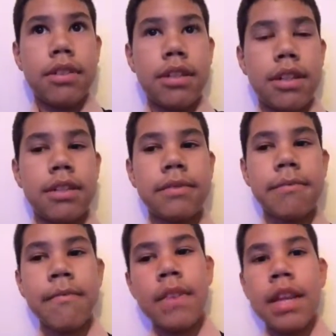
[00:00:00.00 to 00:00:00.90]
Ugh.
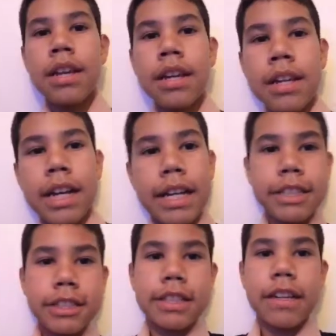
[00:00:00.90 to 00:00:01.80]

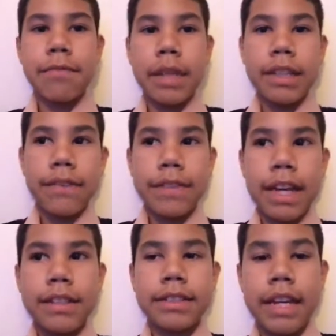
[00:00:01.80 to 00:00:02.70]
I just have my
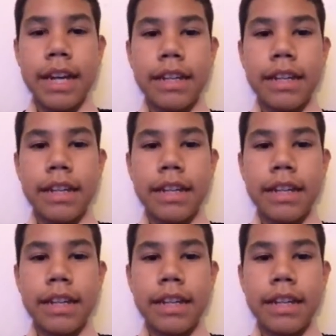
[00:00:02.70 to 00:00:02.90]
left hand to